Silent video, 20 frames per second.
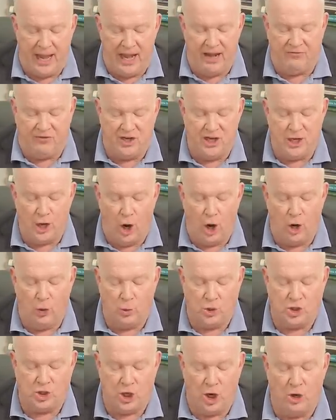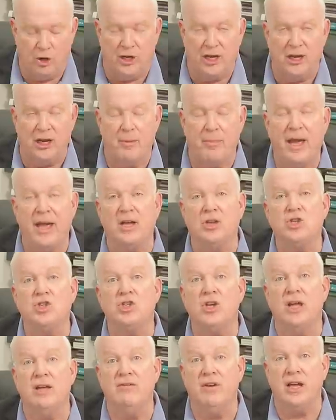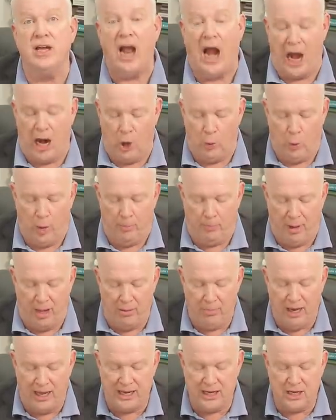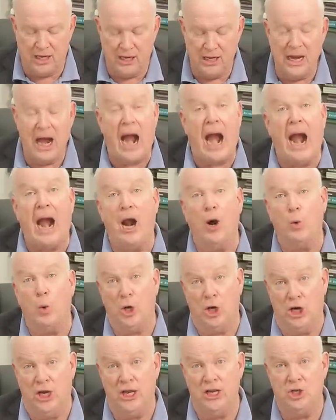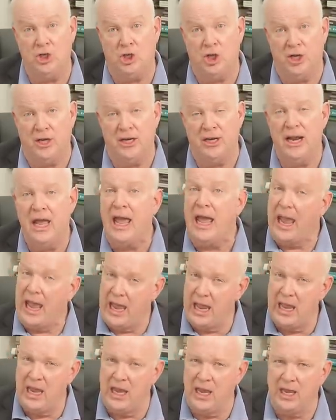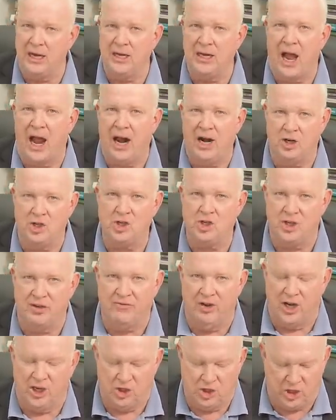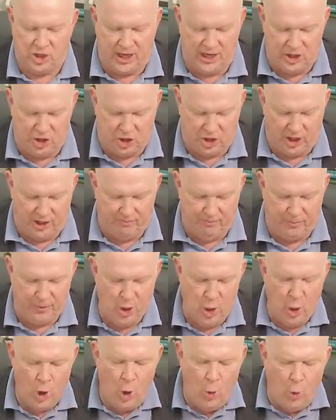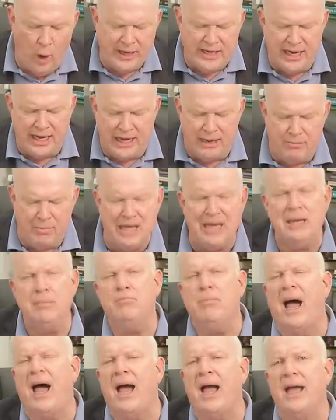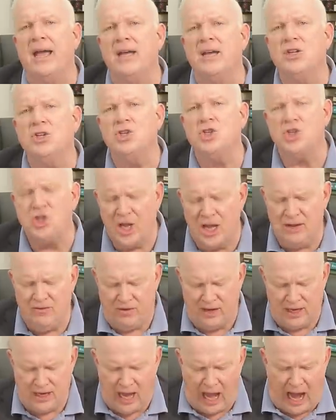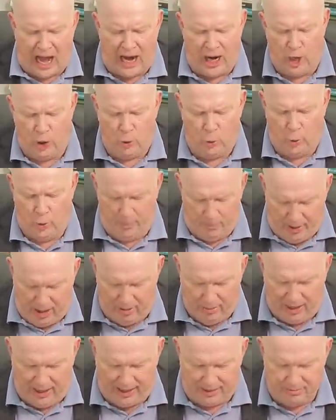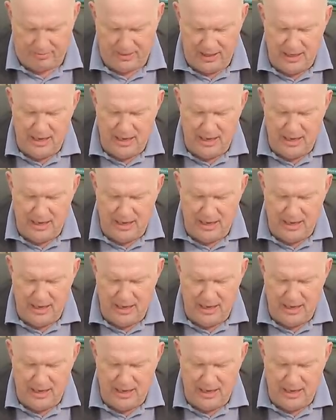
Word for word: FDR was talking about saving our republic, our religion, and our civilization. What did he mean by saving our republic?